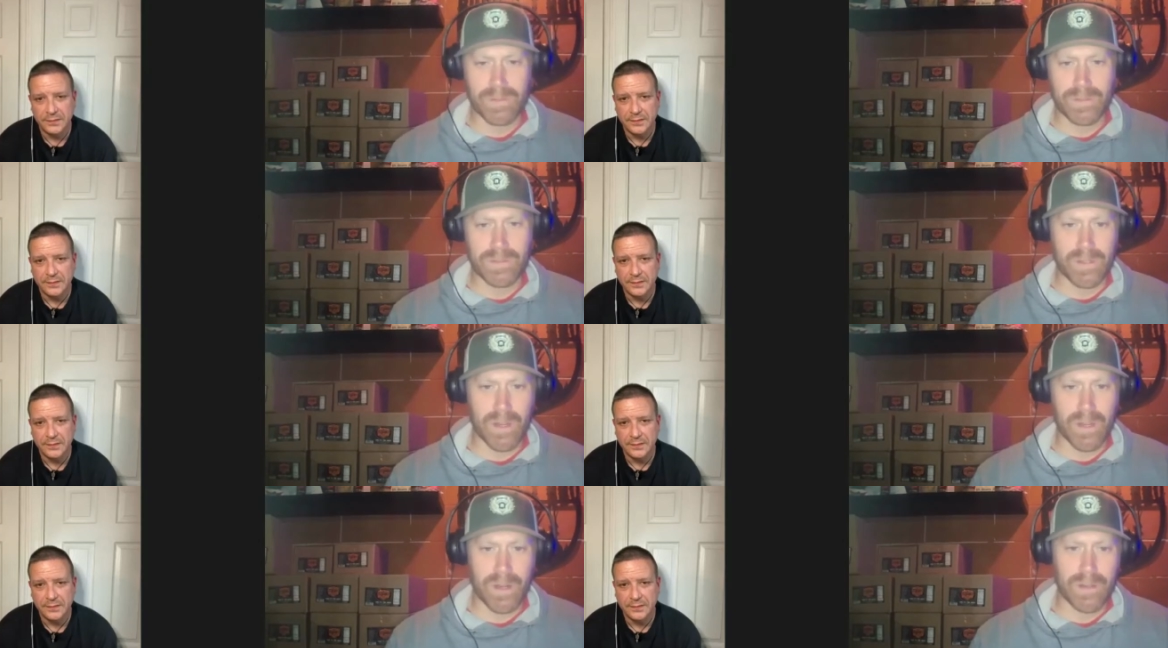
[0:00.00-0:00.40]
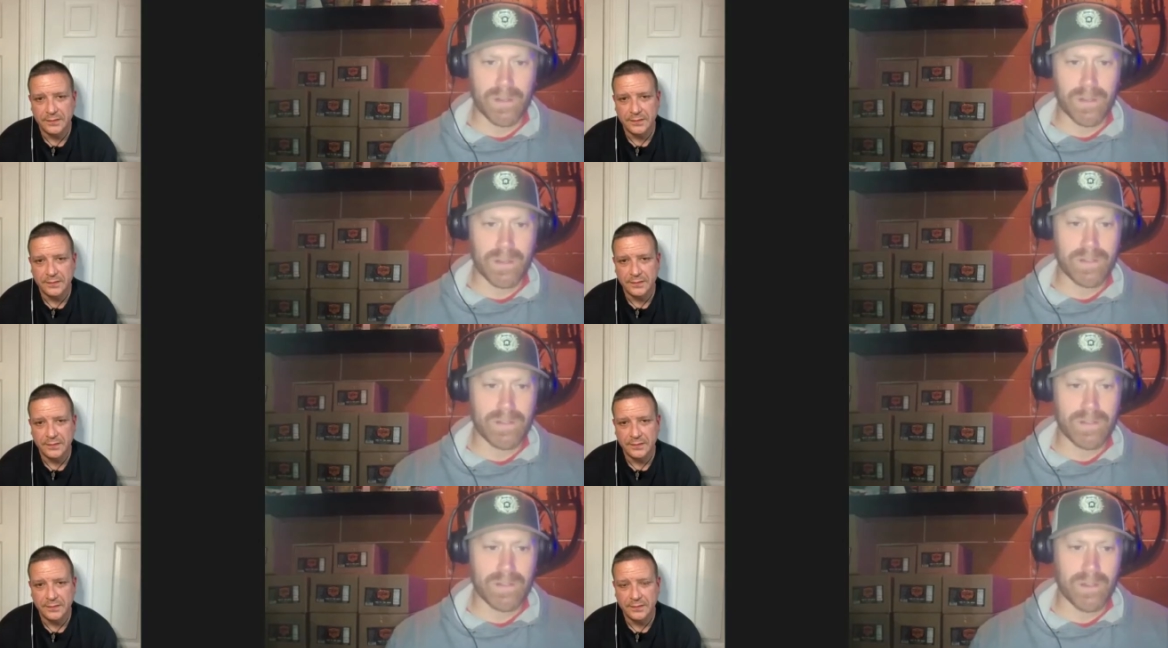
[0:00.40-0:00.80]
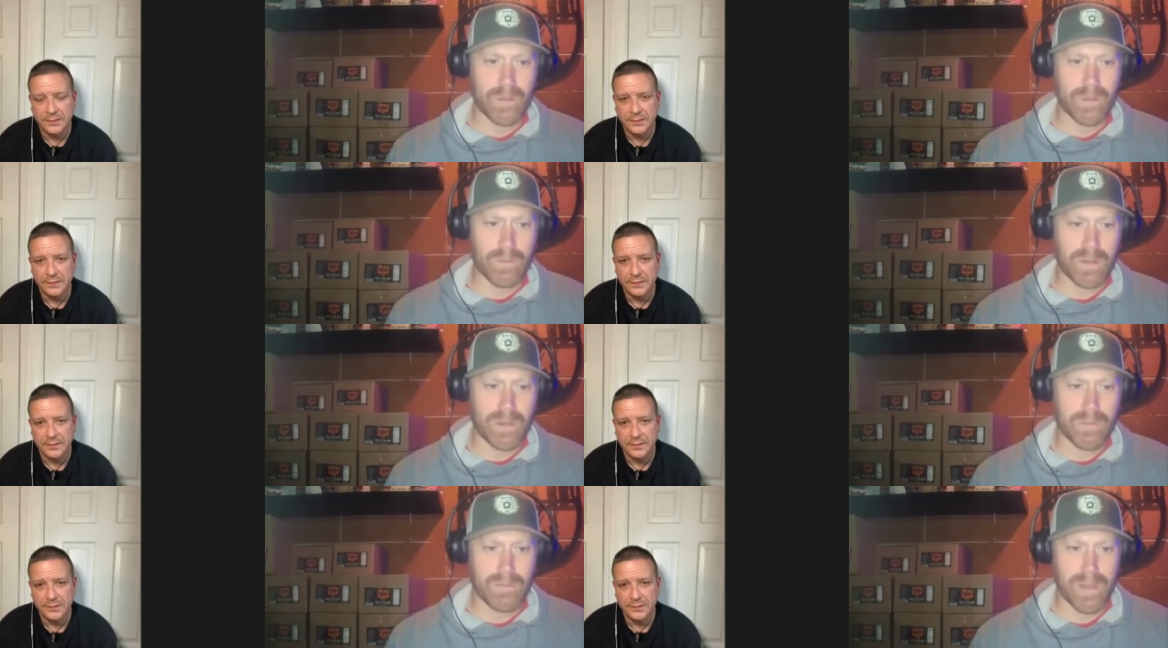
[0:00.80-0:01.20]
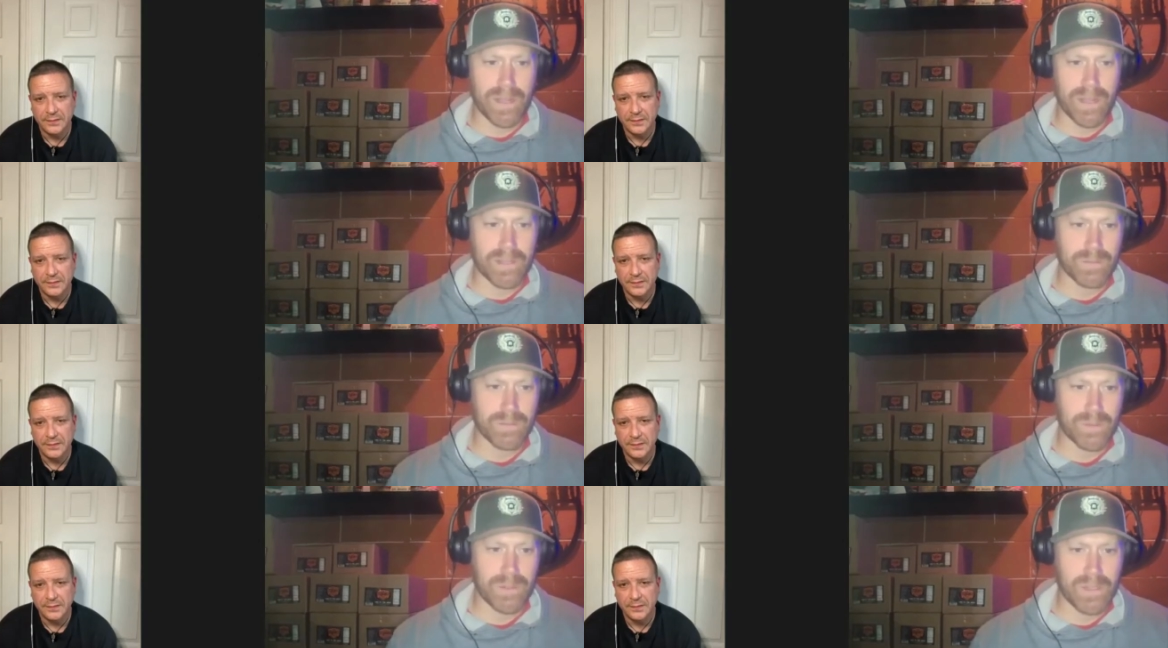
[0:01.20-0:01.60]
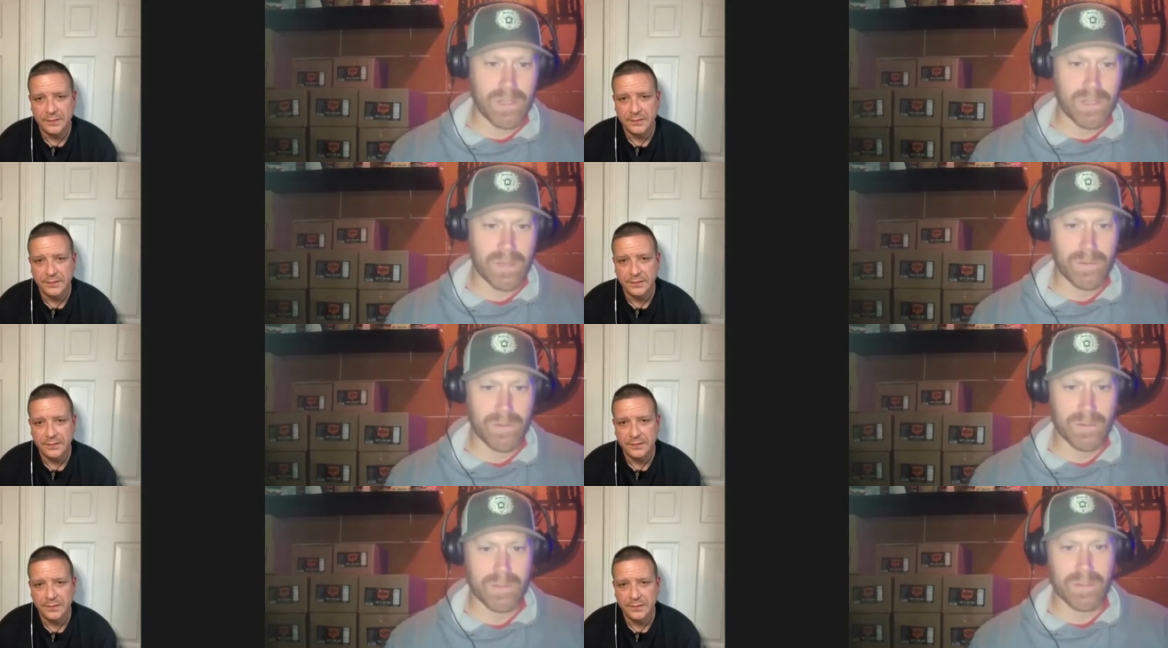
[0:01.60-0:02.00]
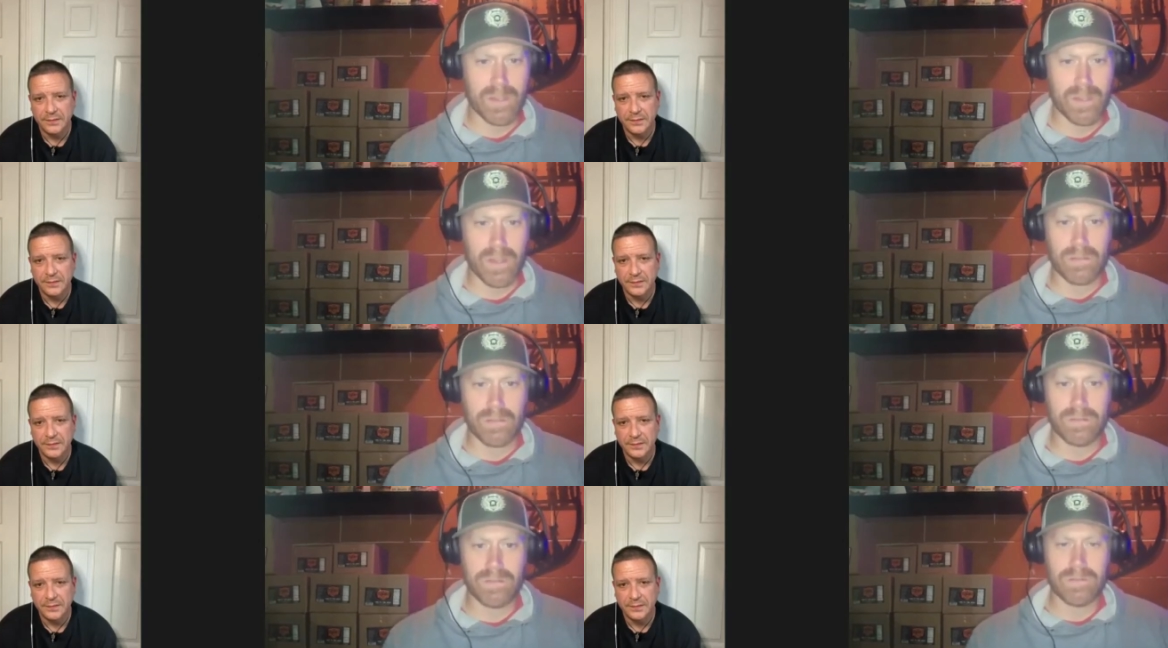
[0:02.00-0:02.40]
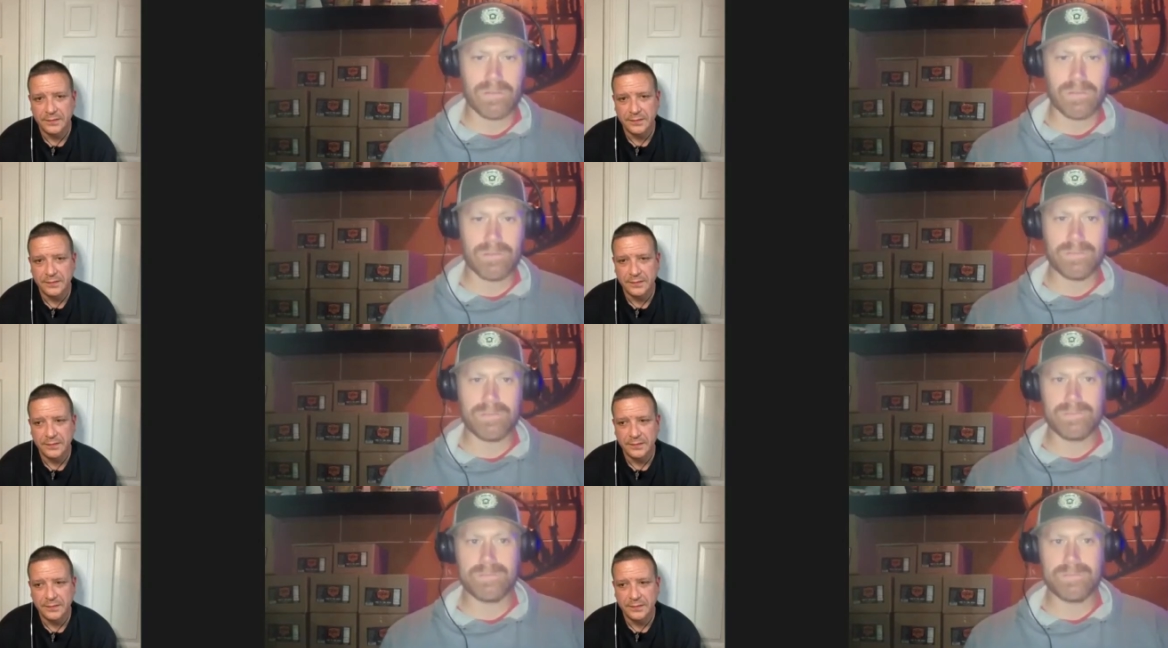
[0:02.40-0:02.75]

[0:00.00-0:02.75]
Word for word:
Speaker 1: first started, you know, what advice would you give yourself?